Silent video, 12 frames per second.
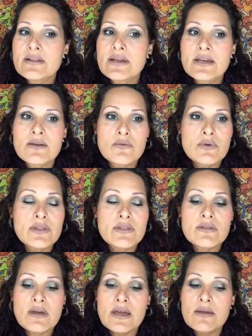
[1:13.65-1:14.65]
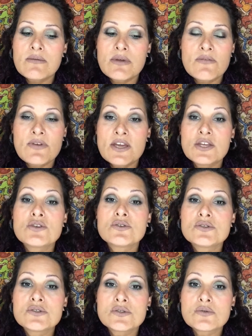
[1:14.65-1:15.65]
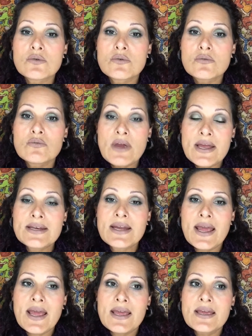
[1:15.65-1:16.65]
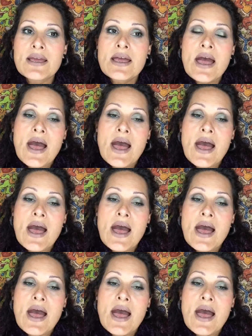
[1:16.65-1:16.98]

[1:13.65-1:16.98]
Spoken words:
Like if I use Retin A,